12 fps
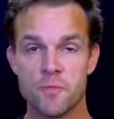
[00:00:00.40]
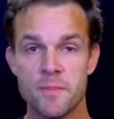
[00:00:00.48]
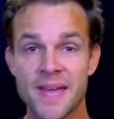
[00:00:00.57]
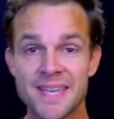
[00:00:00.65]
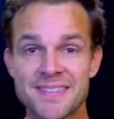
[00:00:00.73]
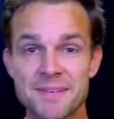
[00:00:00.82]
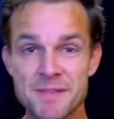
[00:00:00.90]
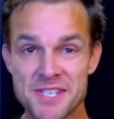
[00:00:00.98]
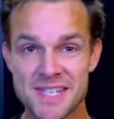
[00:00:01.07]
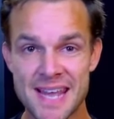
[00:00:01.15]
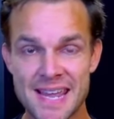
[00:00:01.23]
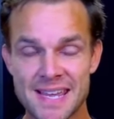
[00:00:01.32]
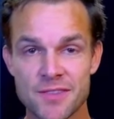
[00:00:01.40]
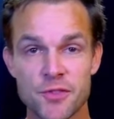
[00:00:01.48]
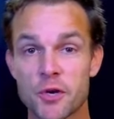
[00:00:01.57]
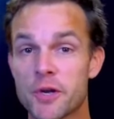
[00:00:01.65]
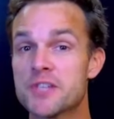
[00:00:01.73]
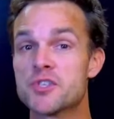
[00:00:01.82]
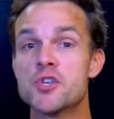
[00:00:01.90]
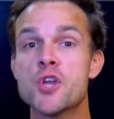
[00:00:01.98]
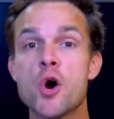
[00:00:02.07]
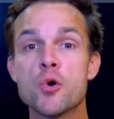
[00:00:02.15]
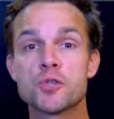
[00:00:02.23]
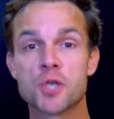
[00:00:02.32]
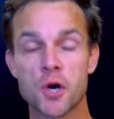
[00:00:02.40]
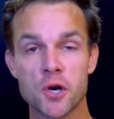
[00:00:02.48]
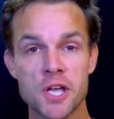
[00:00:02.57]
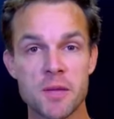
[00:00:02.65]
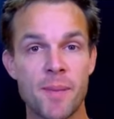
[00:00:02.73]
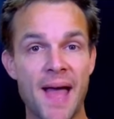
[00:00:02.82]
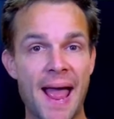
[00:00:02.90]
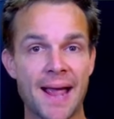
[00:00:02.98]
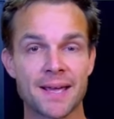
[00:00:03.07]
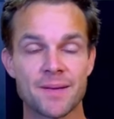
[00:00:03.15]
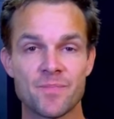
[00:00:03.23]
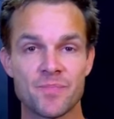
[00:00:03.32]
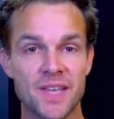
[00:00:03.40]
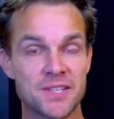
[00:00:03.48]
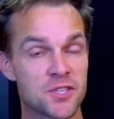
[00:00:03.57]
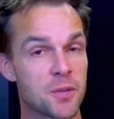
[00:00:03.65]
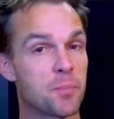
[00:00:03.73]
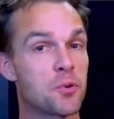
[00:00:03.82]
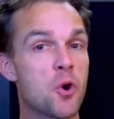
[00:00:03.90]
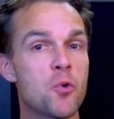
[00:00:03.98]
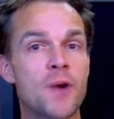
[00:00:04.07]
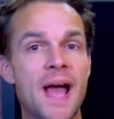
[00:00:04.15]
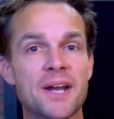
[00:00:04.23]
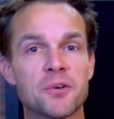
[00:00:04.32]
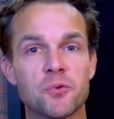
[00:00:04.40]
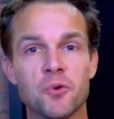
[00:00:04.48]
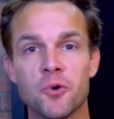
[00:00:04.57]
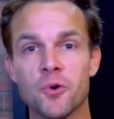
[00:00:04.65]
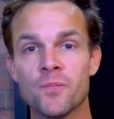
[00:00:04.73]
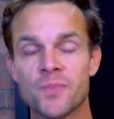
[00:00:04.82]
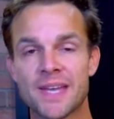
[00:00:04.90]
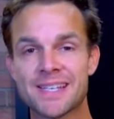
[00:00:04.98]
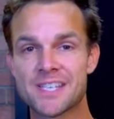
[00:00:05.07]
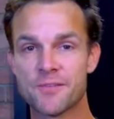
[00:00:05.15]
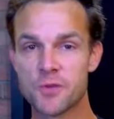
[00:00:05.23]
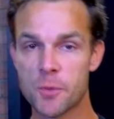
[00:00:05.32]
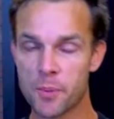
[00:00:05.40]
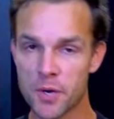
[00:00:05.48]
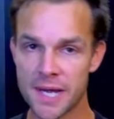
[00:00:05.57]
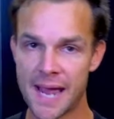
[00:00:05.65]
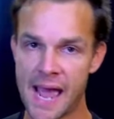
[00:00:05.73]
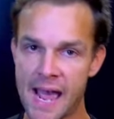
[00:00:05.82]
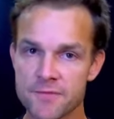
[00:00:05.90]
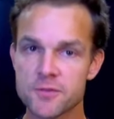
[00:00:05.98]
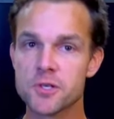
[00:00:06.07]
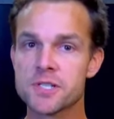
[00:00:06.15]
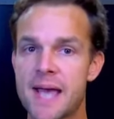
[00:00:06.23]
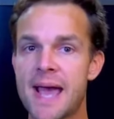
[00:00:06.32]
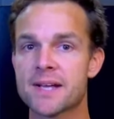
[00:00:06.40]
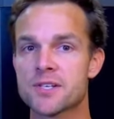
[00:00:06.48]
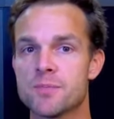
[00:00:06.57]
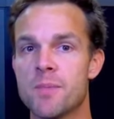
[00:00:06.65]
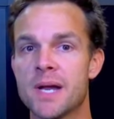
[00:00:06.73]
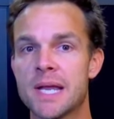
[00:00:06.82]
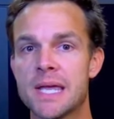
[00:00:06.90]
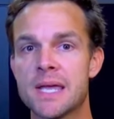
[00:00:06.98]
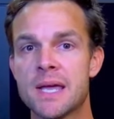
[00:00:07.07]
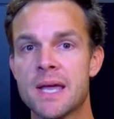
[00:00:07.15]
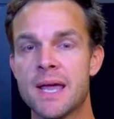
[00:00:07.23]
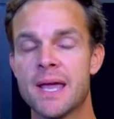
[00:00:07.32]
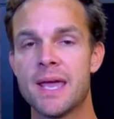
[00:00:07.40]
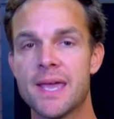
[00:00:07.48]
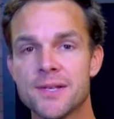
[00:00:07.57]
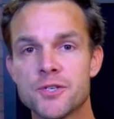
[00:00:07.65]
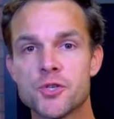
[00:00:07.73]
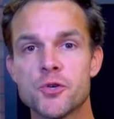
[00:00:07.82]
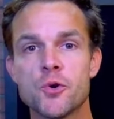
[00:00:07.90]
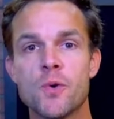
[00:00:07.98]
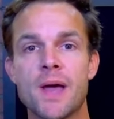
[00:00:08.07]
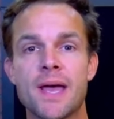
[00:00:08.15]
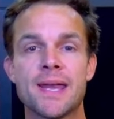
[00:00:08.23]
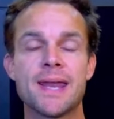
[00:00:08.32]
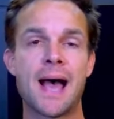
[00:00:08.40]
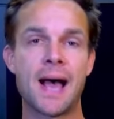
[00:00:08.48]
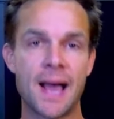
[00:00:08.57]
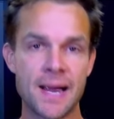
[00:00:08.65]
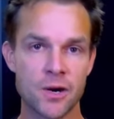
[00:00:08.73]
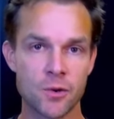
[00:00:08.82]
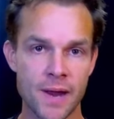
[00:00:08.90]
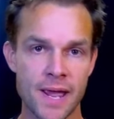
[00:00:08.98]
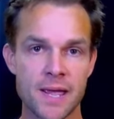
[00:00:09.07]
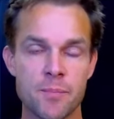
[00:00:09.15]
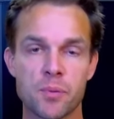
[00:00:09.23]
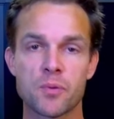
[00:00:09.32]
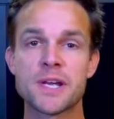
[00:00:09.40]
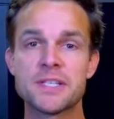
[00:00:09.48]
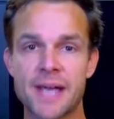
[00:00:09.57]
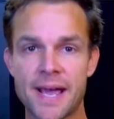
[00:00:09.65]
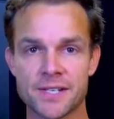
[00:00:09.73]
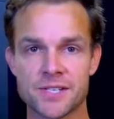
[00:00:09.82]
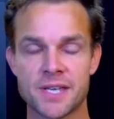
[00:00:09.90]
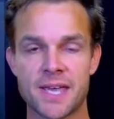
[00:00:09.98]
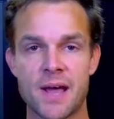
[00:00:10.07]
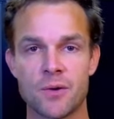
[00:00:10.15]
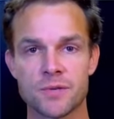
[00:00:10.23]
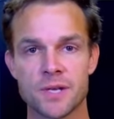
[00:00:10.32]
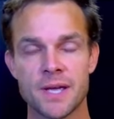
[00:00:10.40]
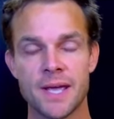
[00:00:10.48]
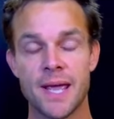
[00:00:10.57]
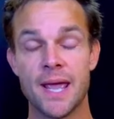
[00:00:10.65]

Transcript: You've made the mistake. There is no turning back. It's the pro rata rule. It's if you put after tax money into an IRA pre tax account.